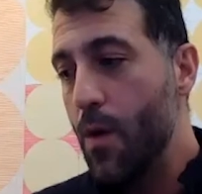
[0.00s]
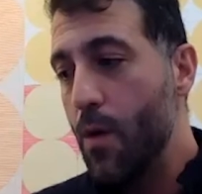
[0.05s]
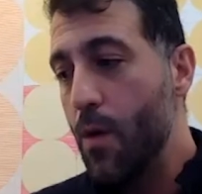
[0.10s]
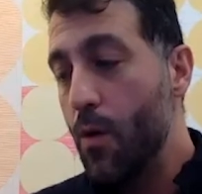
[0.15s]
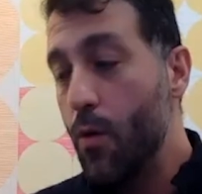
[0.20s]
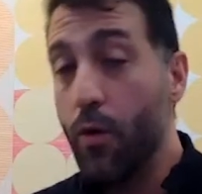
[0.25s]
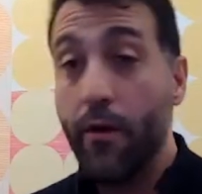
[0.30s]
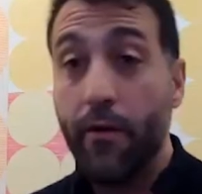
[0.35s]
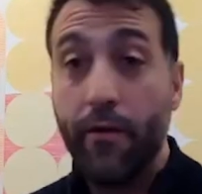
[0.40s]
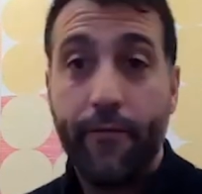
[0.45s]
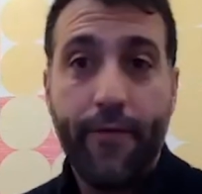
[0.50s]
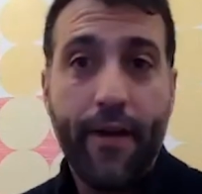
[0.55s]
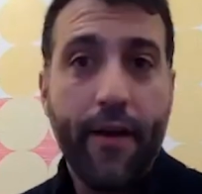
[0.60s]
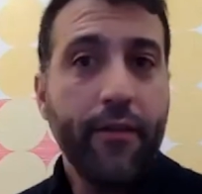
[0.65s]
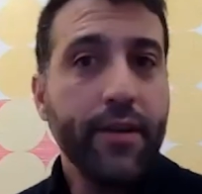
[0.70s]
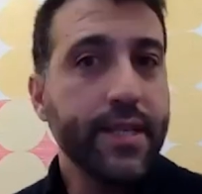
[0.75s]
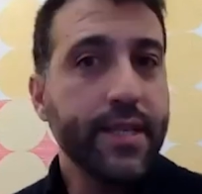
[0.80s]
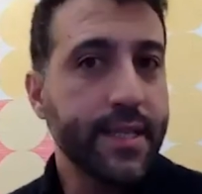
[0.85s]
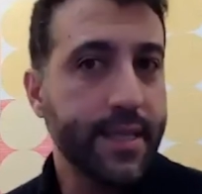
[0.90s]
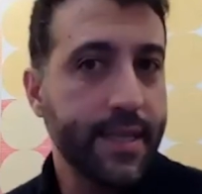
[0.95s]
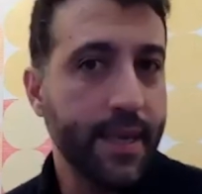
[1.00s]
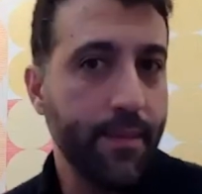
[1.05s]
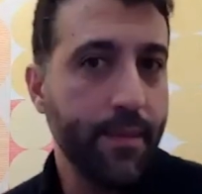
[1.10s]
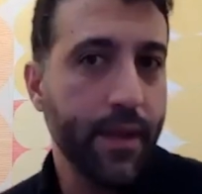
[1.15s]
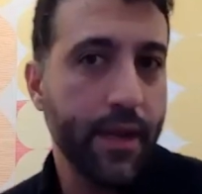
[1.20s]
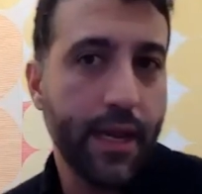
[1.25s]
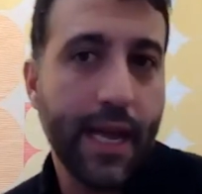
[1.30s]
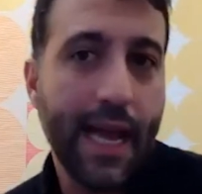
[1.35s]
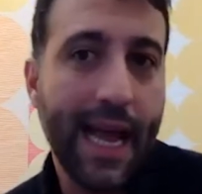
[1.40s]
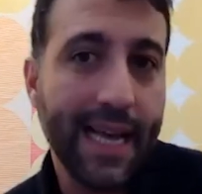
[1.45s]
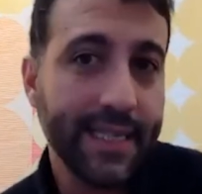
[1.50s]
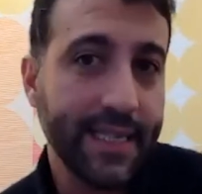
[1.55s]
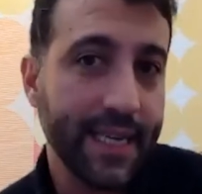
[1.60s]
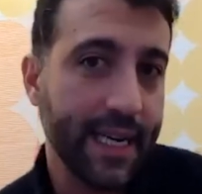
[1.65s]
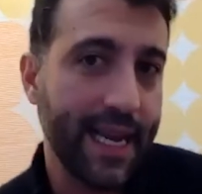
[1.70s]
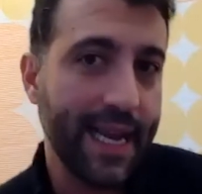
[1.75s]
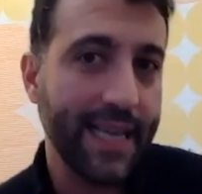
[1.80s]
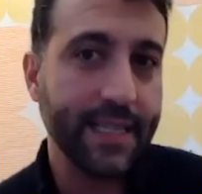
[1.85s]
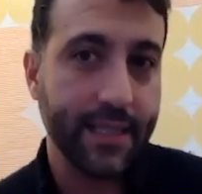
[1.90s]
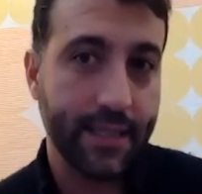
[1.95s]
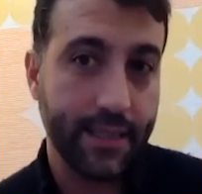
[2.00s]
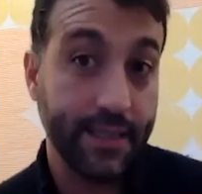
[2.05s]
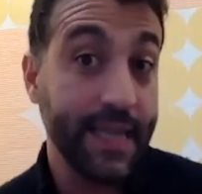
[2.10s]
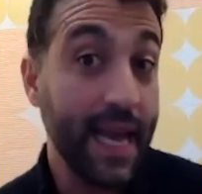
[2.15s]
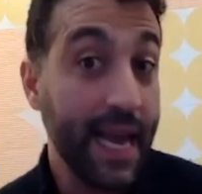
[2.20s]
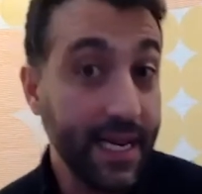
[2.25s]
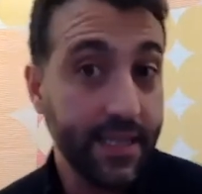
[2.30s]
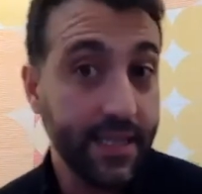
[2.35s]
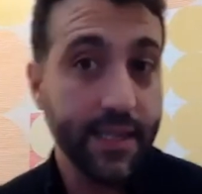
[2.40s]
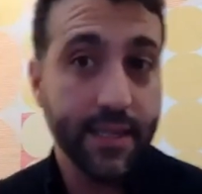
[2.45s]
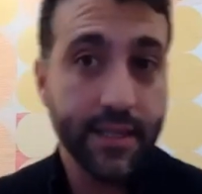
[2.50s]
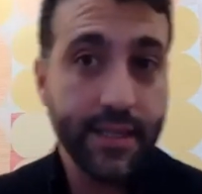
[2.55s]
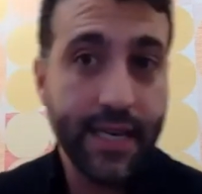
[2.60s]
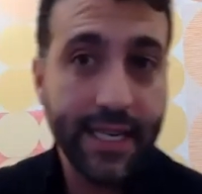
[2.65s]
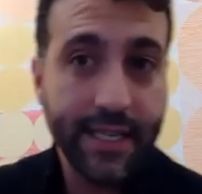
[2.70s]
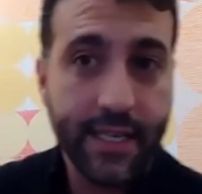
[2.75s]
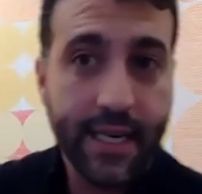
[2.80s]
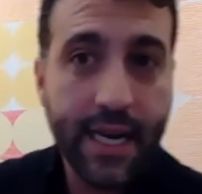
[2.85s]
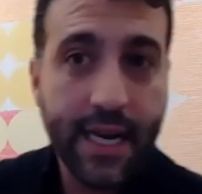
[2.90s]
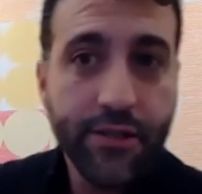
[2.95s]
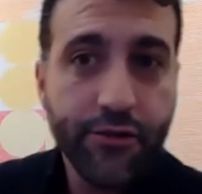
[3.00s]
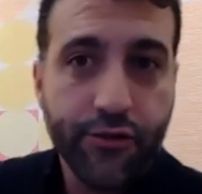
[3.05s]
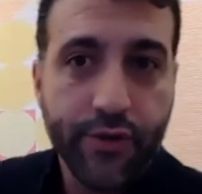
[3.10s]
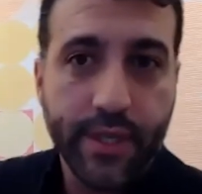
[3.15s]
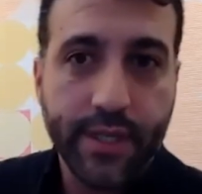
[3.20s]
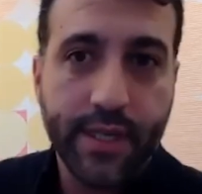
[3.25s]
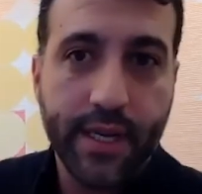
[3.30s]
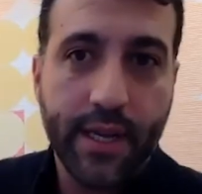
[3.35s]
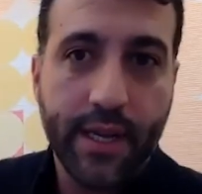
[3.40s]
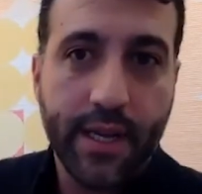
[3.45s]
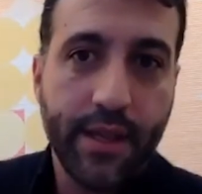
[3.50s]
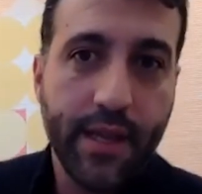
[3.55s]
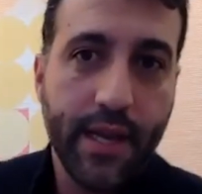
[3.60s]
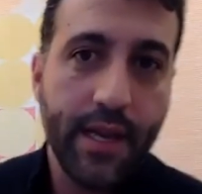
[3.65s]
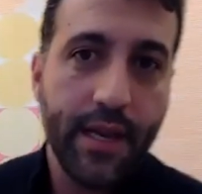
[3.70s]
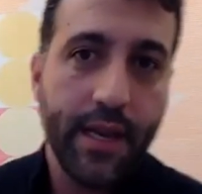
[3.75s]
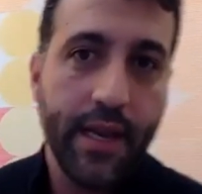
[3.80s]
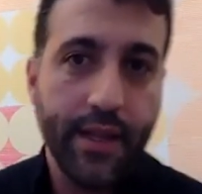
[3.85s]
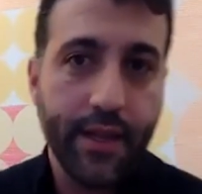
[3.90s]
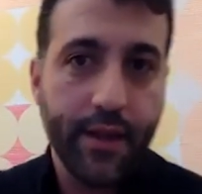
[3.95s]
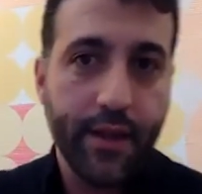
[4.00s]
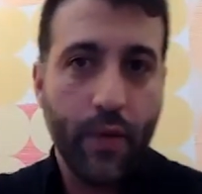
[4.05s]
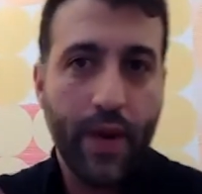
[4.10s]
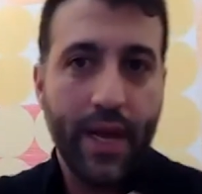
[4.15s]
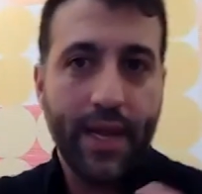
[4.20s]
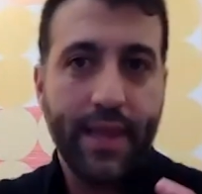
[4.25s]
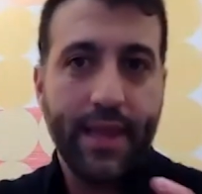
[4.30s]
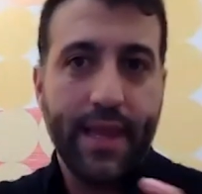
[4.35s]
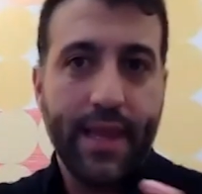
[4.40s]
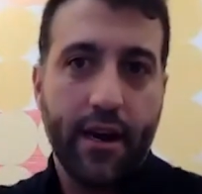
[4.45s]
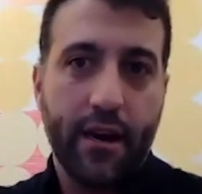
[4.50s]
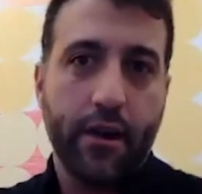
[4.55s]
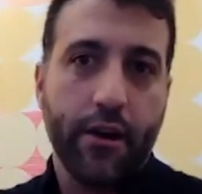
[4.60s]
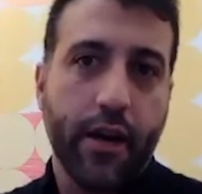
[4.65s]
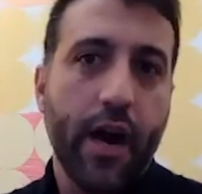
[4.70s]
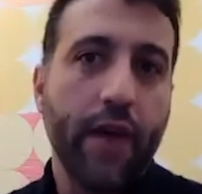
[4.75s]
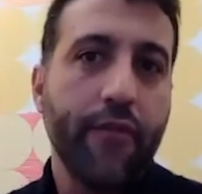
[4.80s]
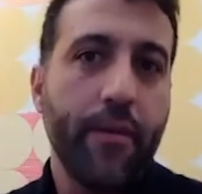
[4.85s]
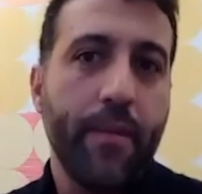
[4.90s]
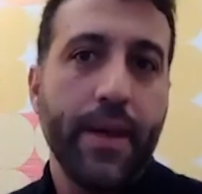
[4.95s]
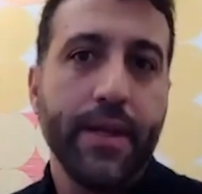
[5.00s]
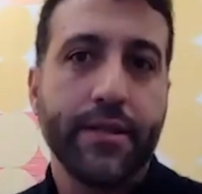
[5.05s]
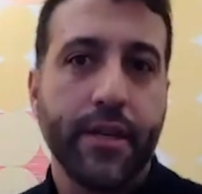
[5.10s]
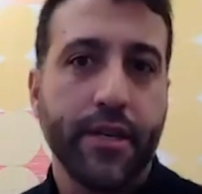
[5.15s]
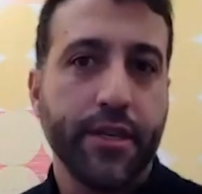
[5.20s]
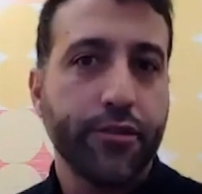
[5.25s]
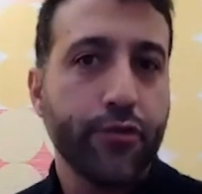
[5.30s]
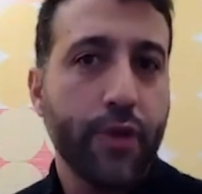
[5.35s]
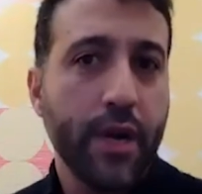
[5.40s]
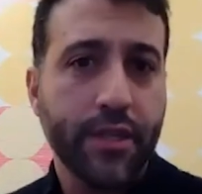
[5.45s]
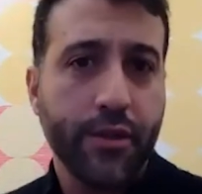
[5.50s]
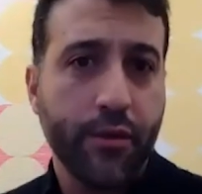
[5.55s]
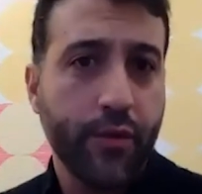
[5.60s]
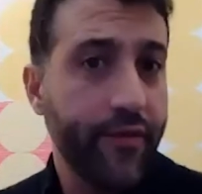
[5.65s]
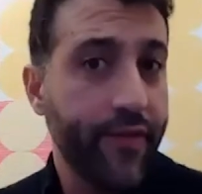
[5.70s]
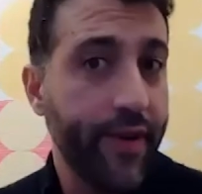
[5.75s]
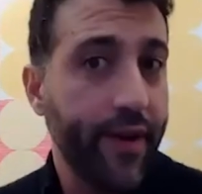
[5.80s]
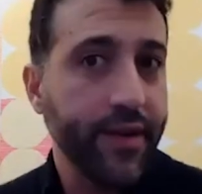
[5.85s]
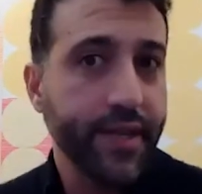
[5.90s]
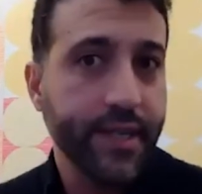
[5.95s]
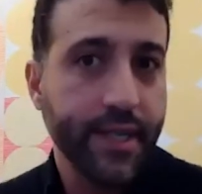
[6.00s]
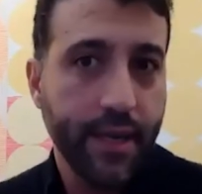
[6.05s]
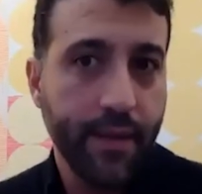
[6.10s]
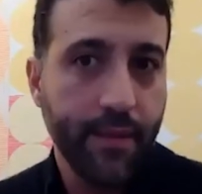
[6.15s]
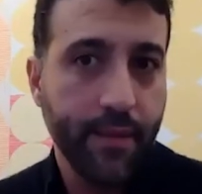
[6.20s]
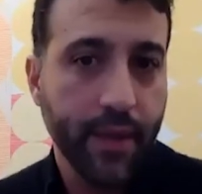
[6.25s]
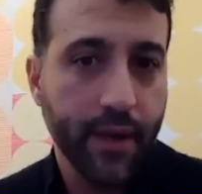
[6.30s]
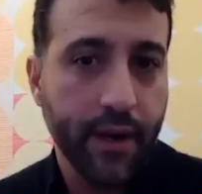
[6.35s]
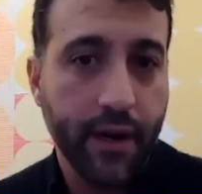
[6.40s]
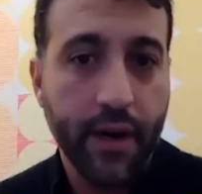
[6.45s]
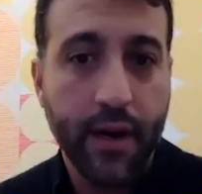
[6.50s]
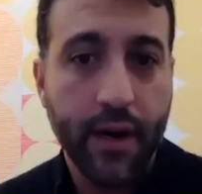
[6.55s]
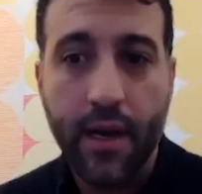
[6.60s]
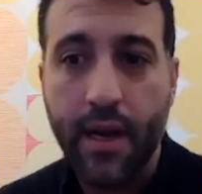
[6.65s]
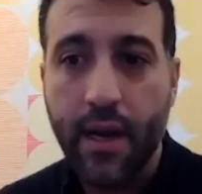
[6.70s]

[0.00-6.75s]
we're very similar as nations, as countries in the way that our governments are structured. We're very similar.